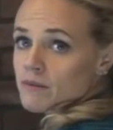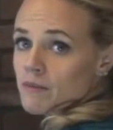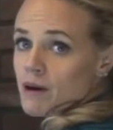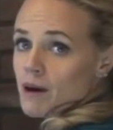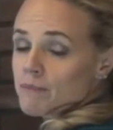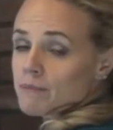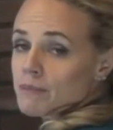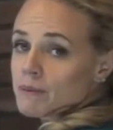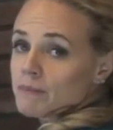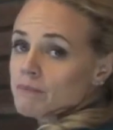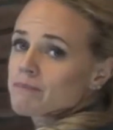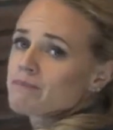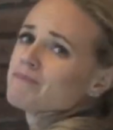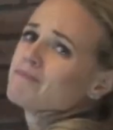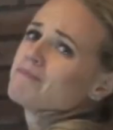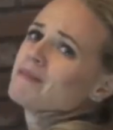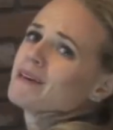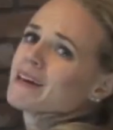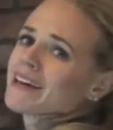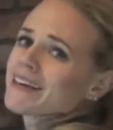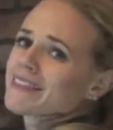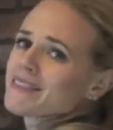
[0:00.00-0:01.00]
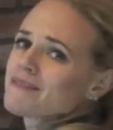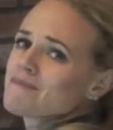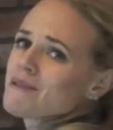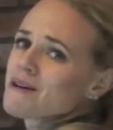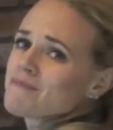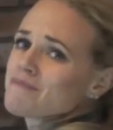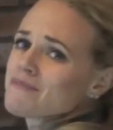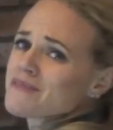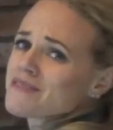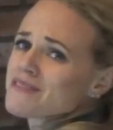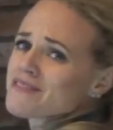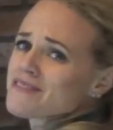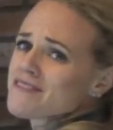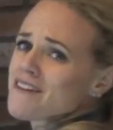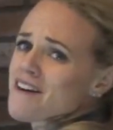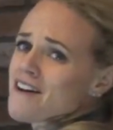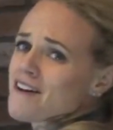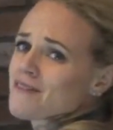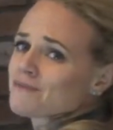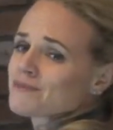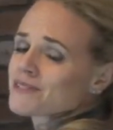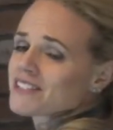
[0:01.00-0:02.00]
them up and pick them up with their
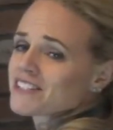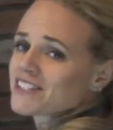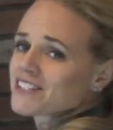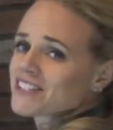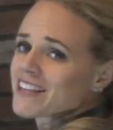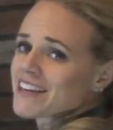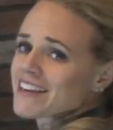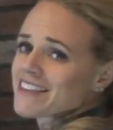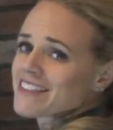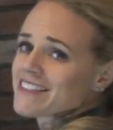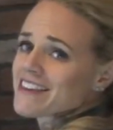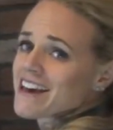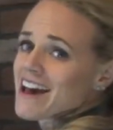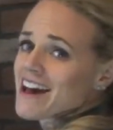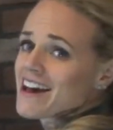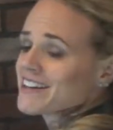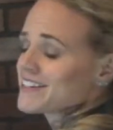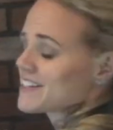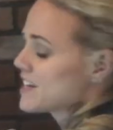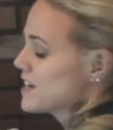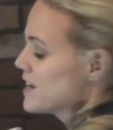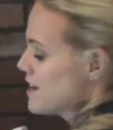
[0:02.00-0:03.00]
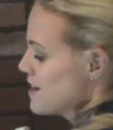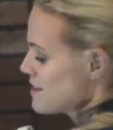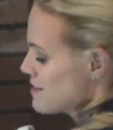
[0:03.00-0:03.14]
arms just like that.